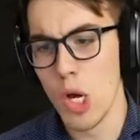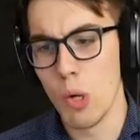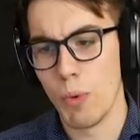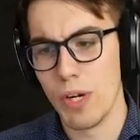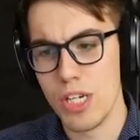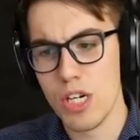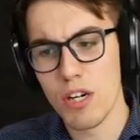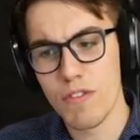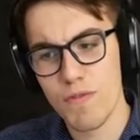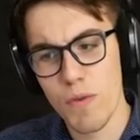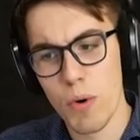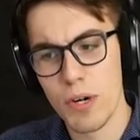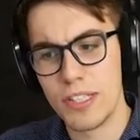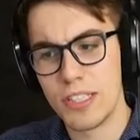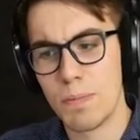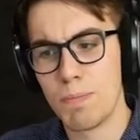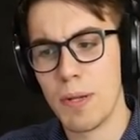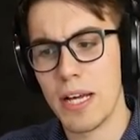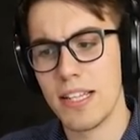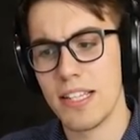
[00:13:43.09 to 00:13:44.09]
When you're
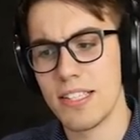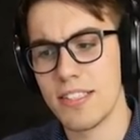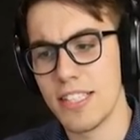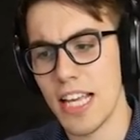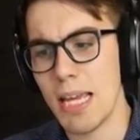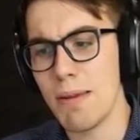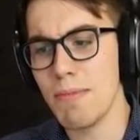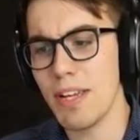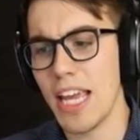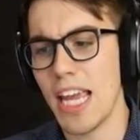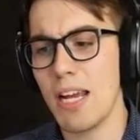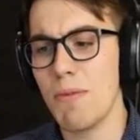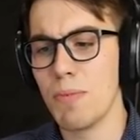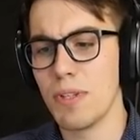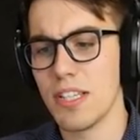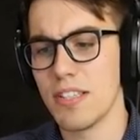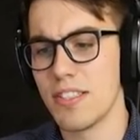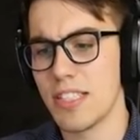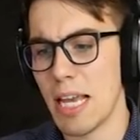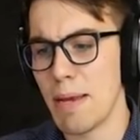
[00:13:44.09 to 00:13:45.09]
forced to play the same game
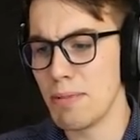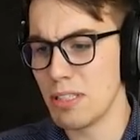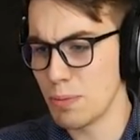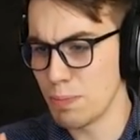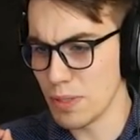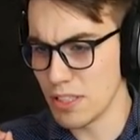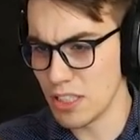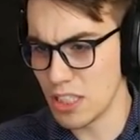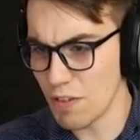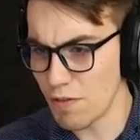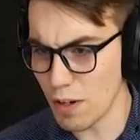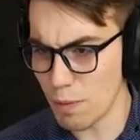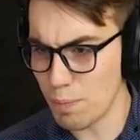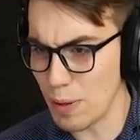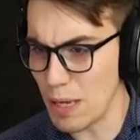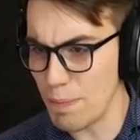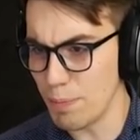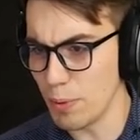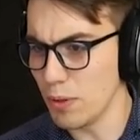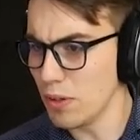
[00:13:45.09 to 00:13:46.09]
with the same specific
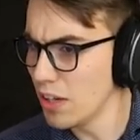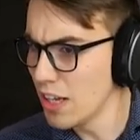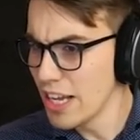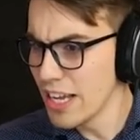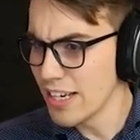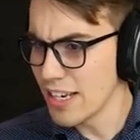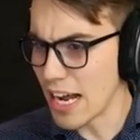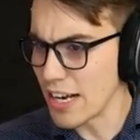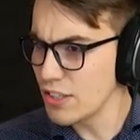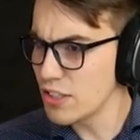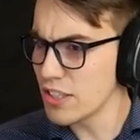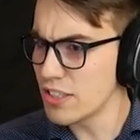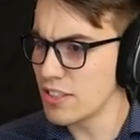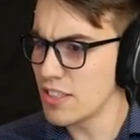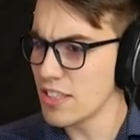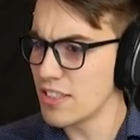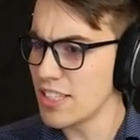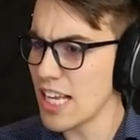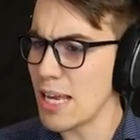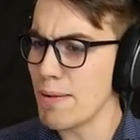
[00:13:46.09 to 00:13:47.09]
people, not
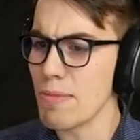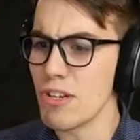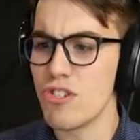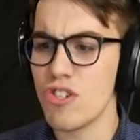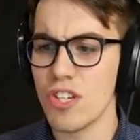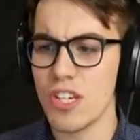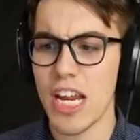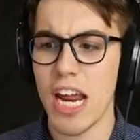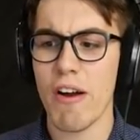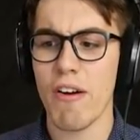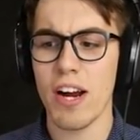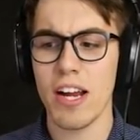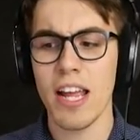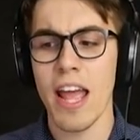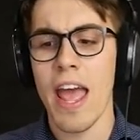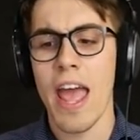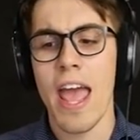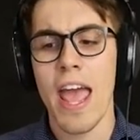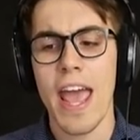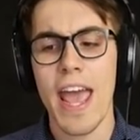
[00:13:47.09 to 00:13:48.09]
just the same
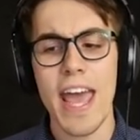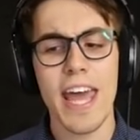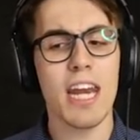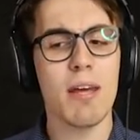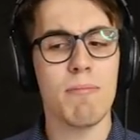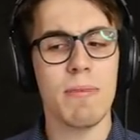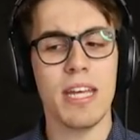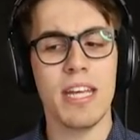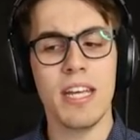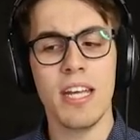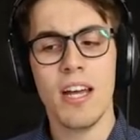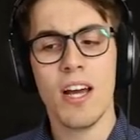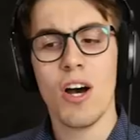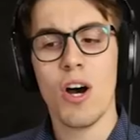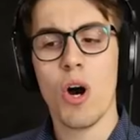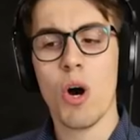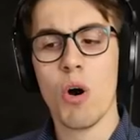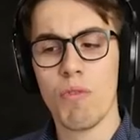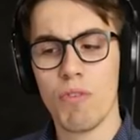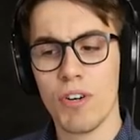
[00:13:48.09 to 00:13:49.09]
generic enemy
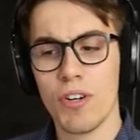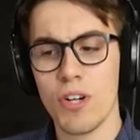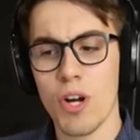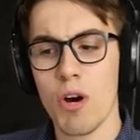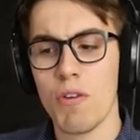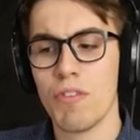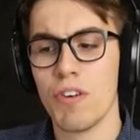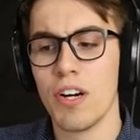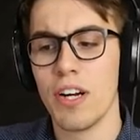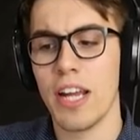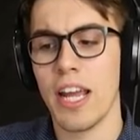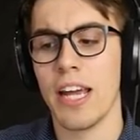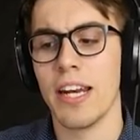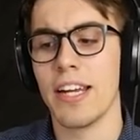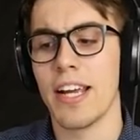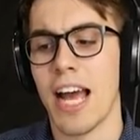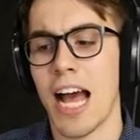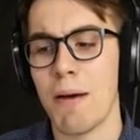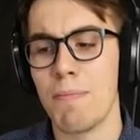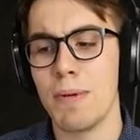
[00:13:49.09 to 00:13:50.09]
over and over
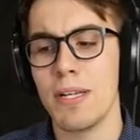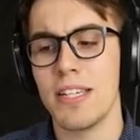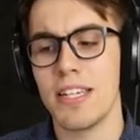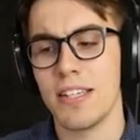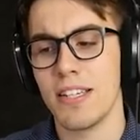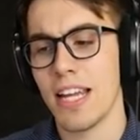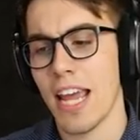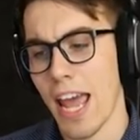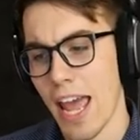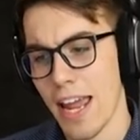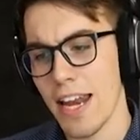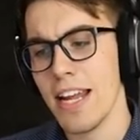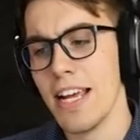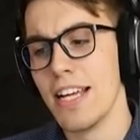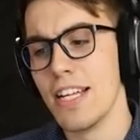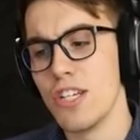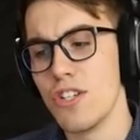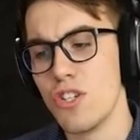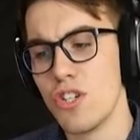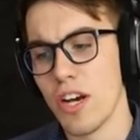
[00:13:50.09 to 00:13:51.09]
again, copycat
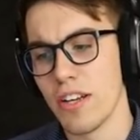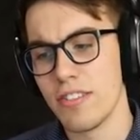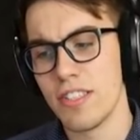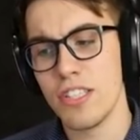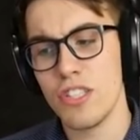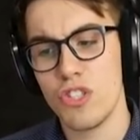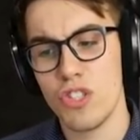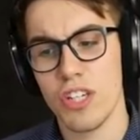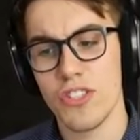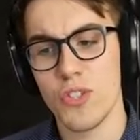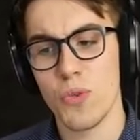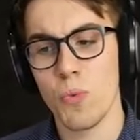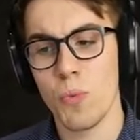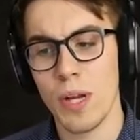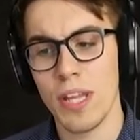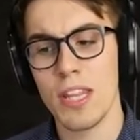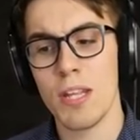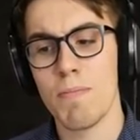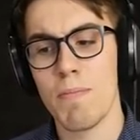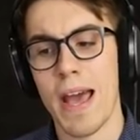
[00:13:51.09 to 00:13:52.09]
doesn't just
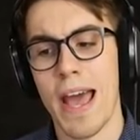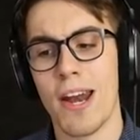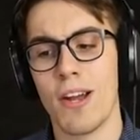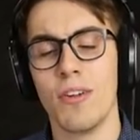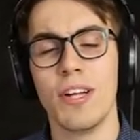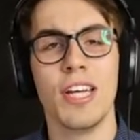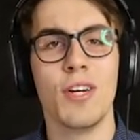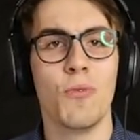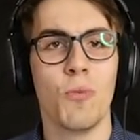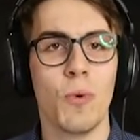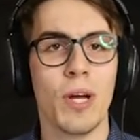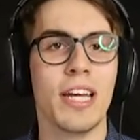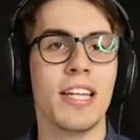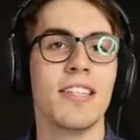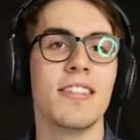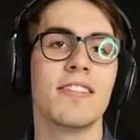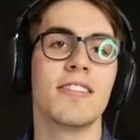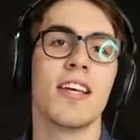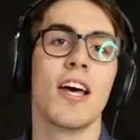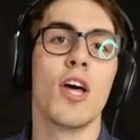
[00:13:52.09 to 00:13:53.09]
win the battle, it
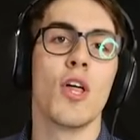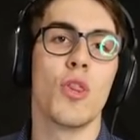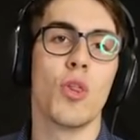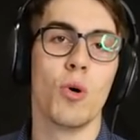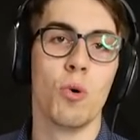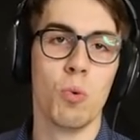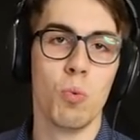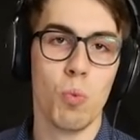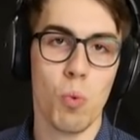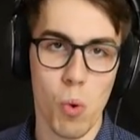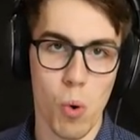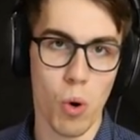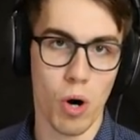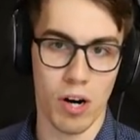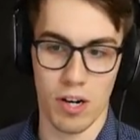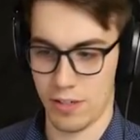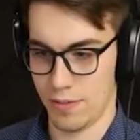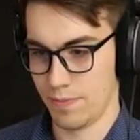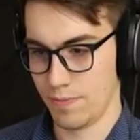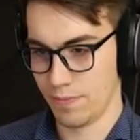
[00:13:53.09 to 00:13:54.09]
wins the
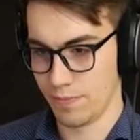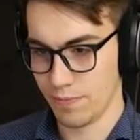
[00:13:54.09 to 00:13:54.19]
war.